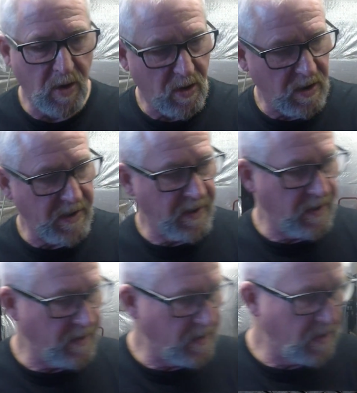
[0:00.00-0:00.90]
my
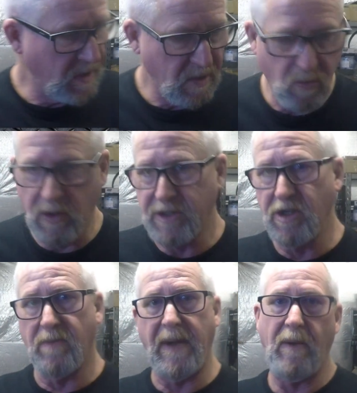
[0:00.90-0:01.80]

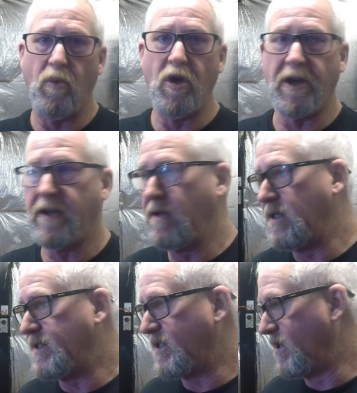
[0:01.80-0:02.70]
workshop at work.
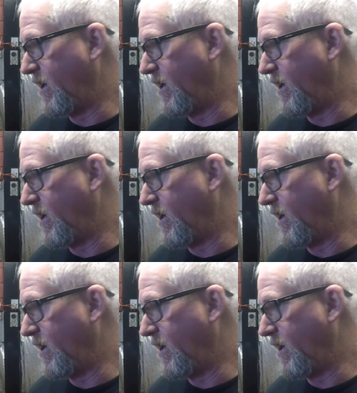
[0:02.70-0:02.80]
It's a